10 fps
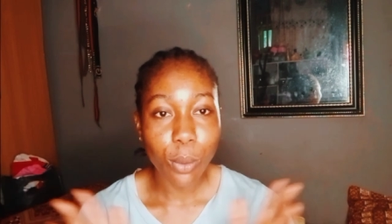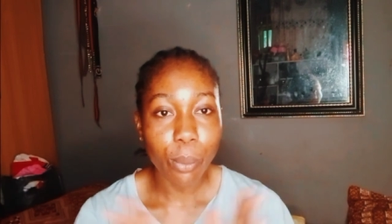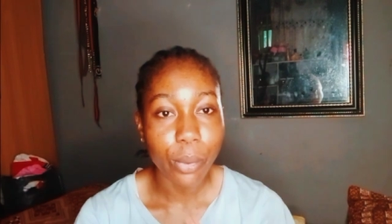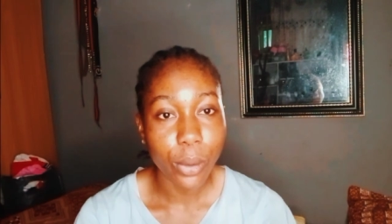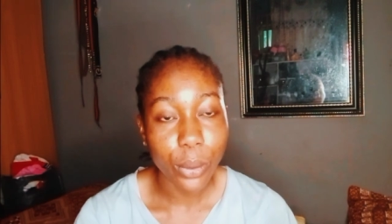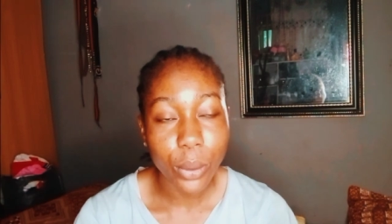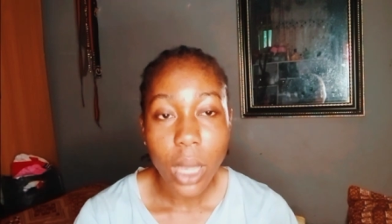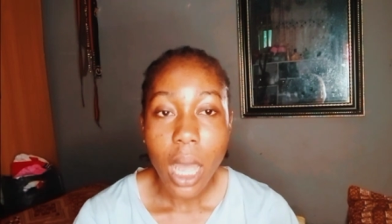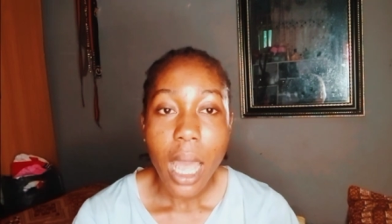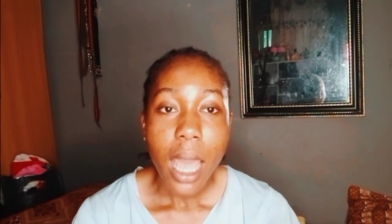bell
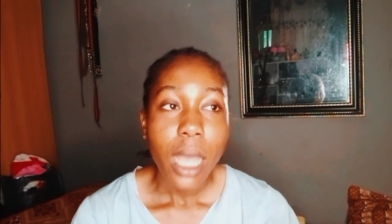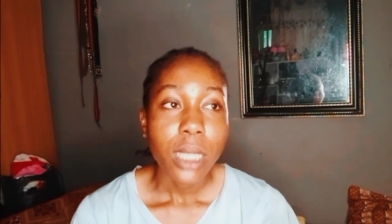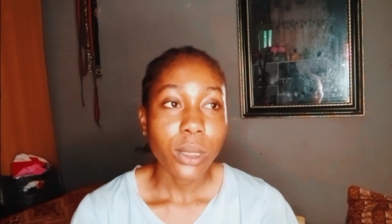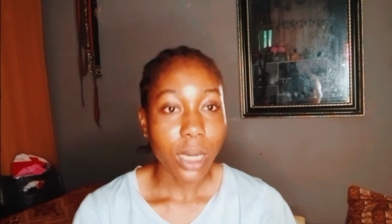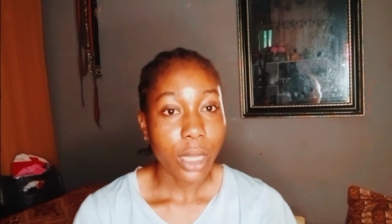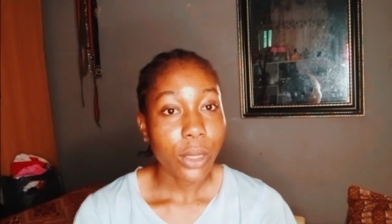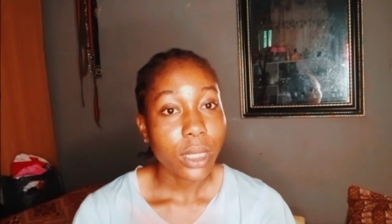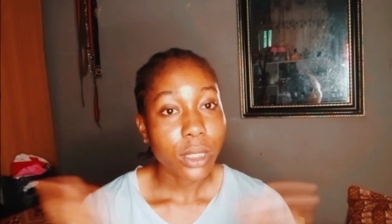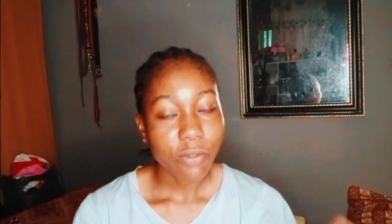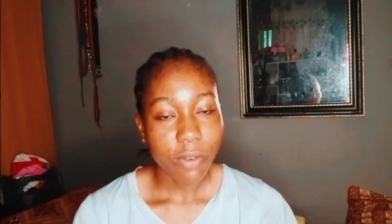so that you get
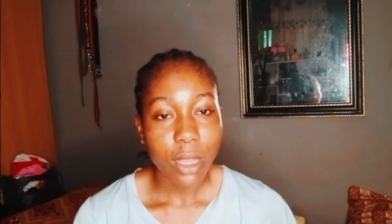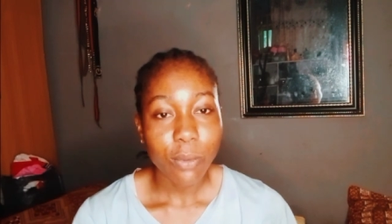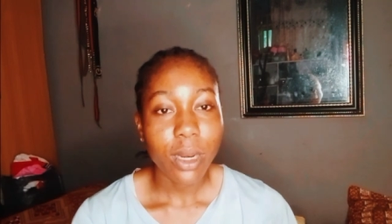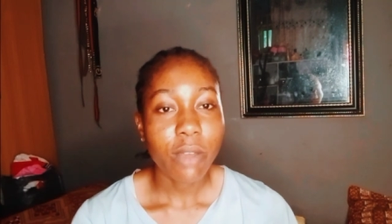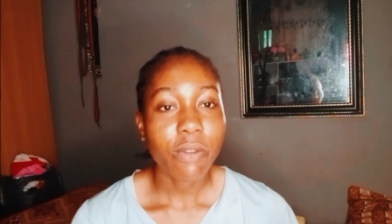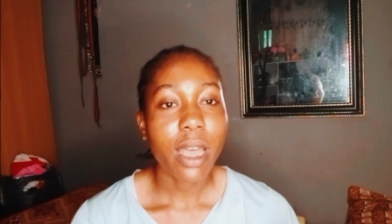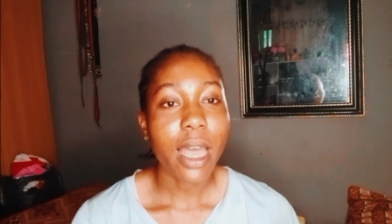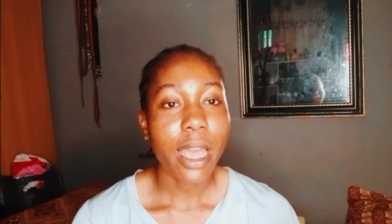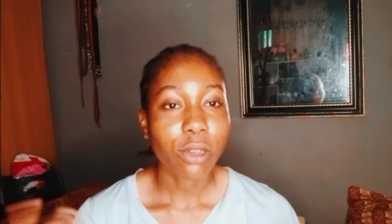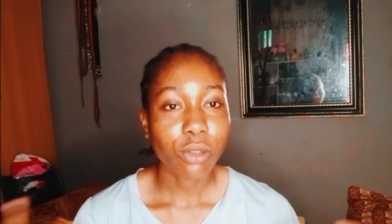notified whenever
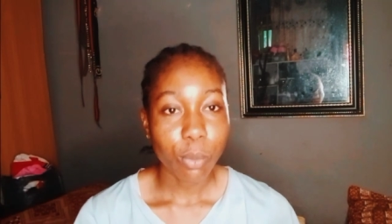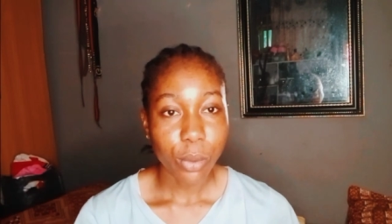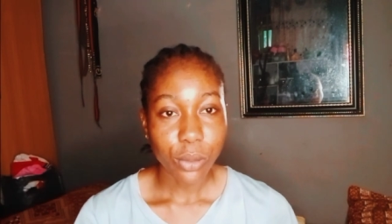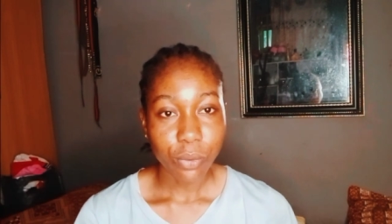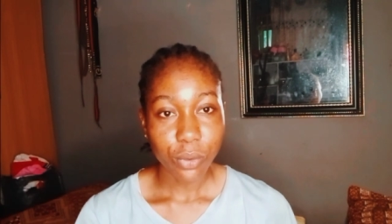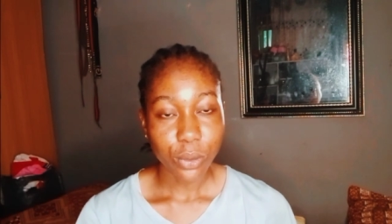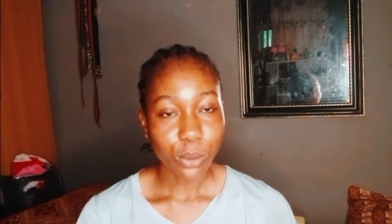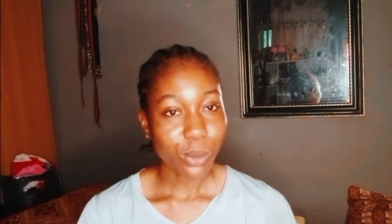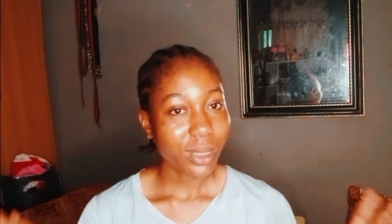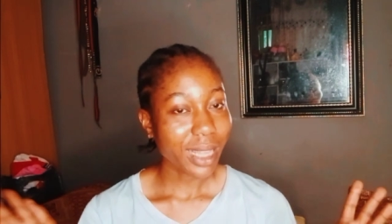I drop a new video.
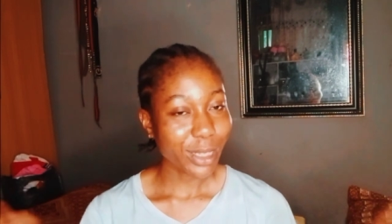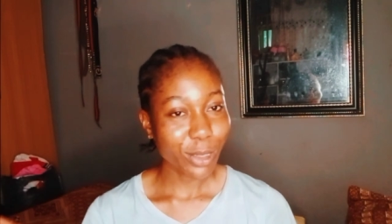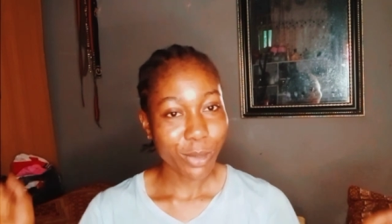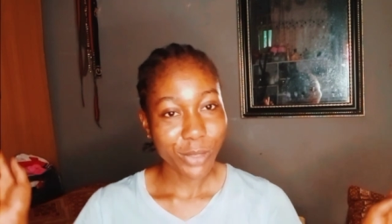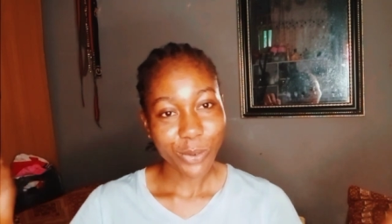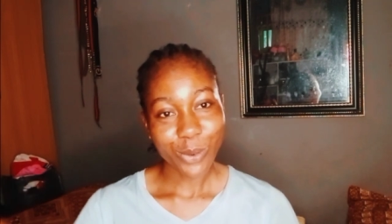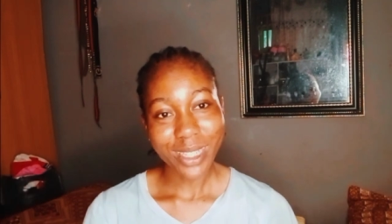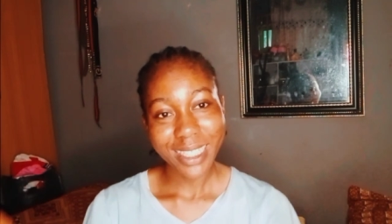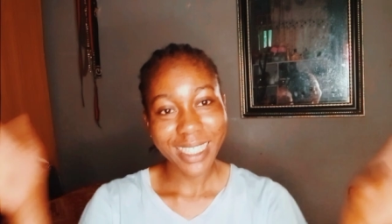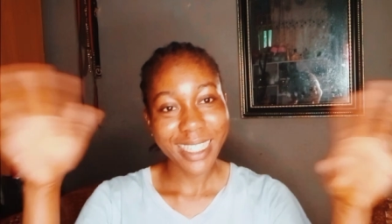Thanks so much for
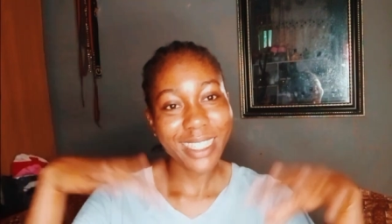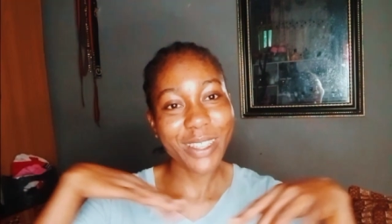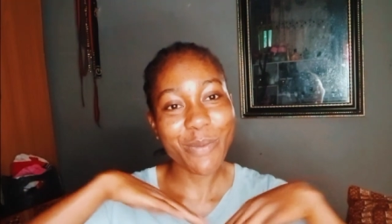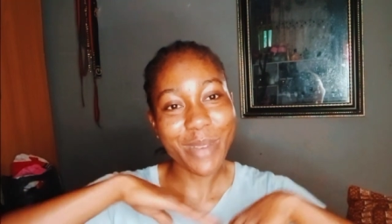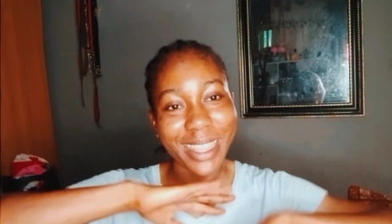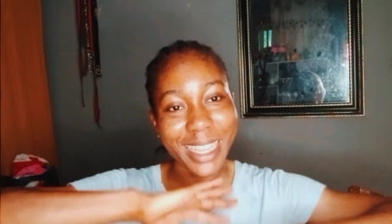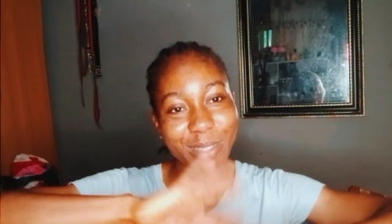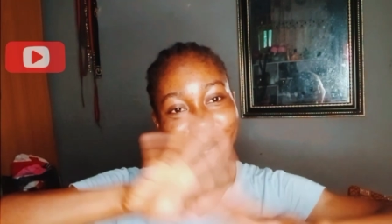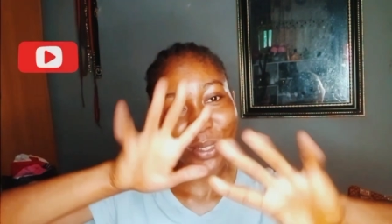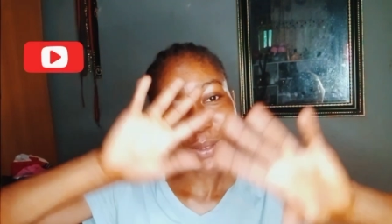watching. See you in my next
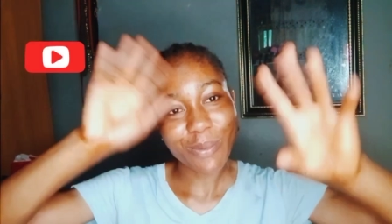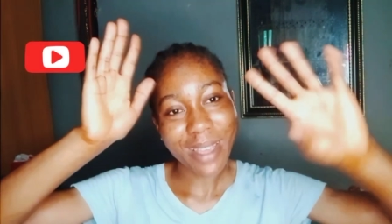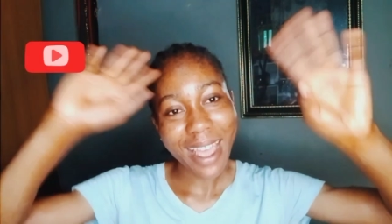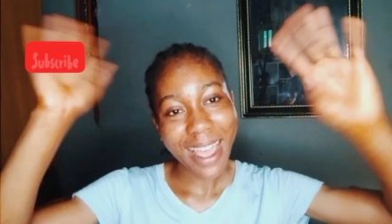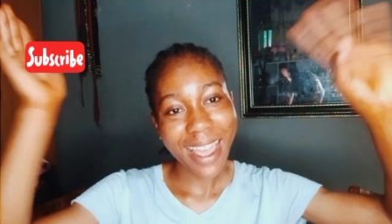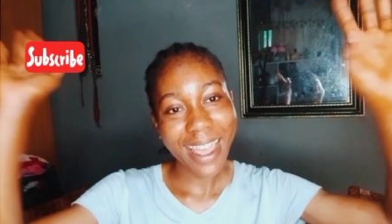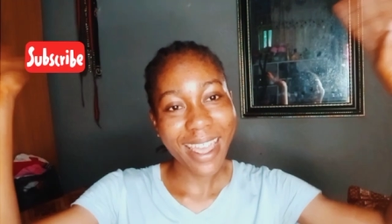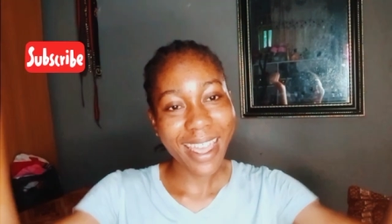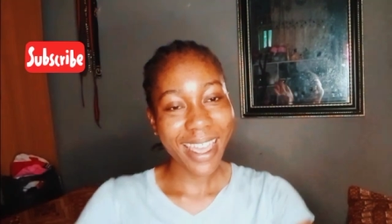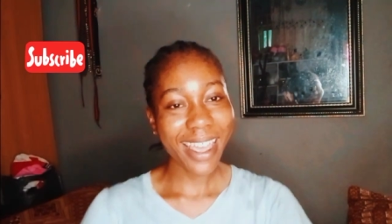video.
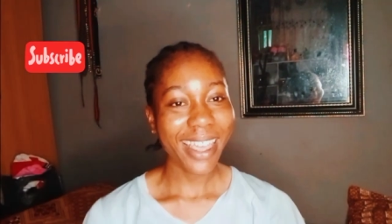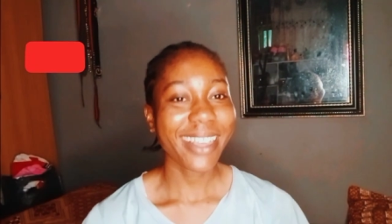Bye.